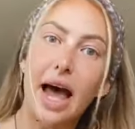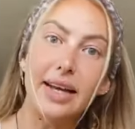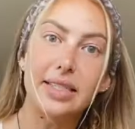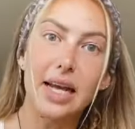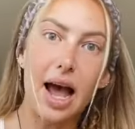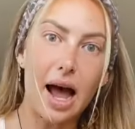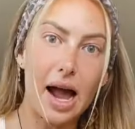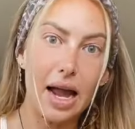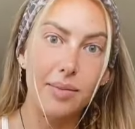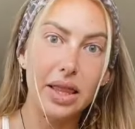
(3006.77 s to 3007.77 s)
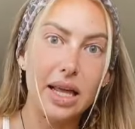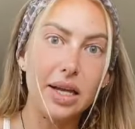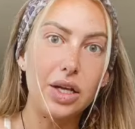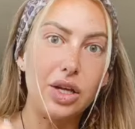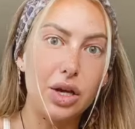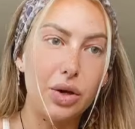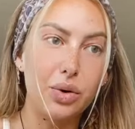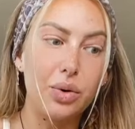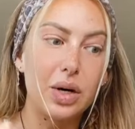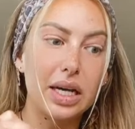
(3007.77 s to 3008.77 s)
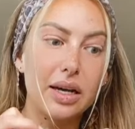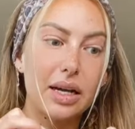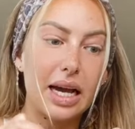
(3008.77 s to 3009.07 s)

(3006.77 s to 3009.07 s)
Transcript: that time that you